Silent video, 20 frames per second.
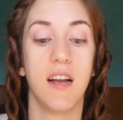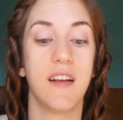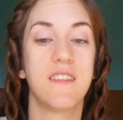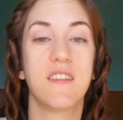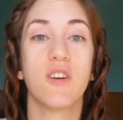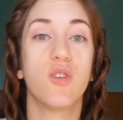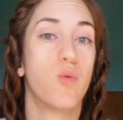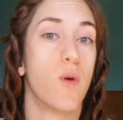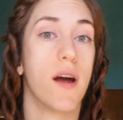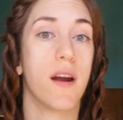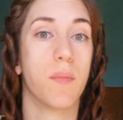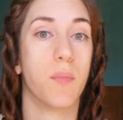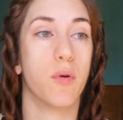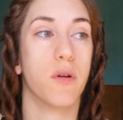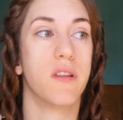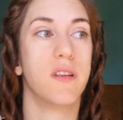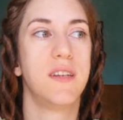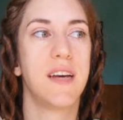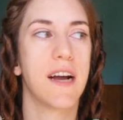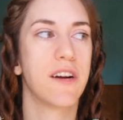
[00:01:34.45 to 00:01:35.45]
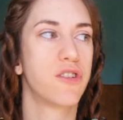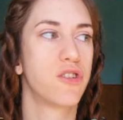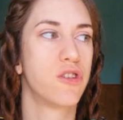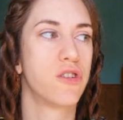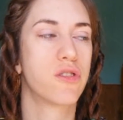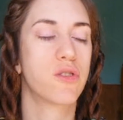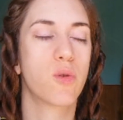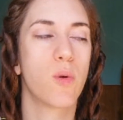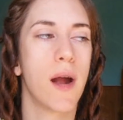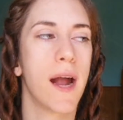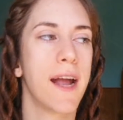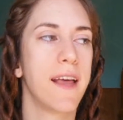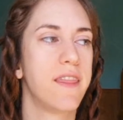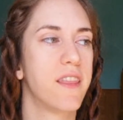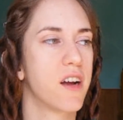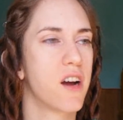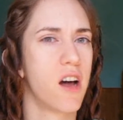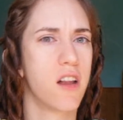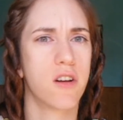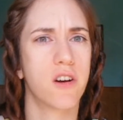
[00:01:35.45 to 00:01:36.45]
It's incredible. The texture's
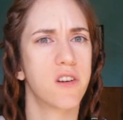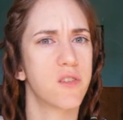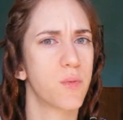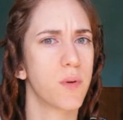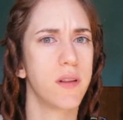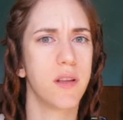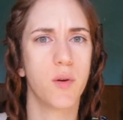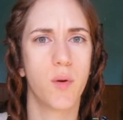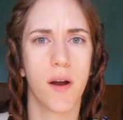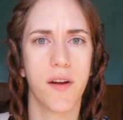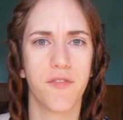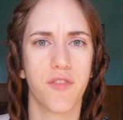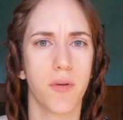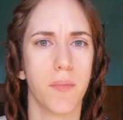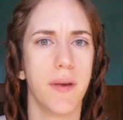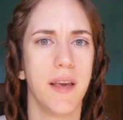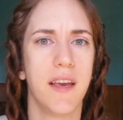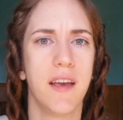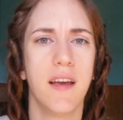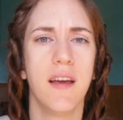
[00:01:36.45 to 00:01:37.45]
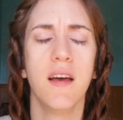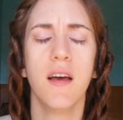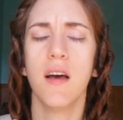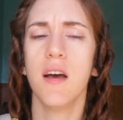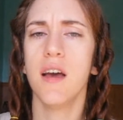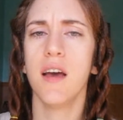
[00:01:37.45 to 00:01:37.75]
great, the color is really great for me.